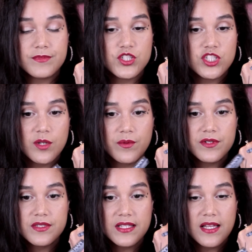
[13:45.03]

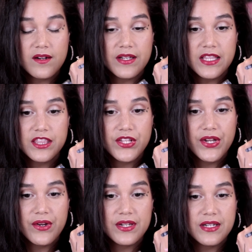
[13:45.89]
shimmers that are in
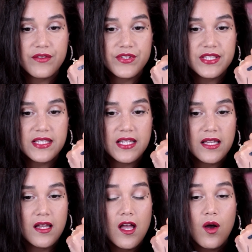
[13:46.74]
there and
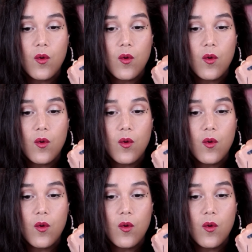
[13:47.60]
everything,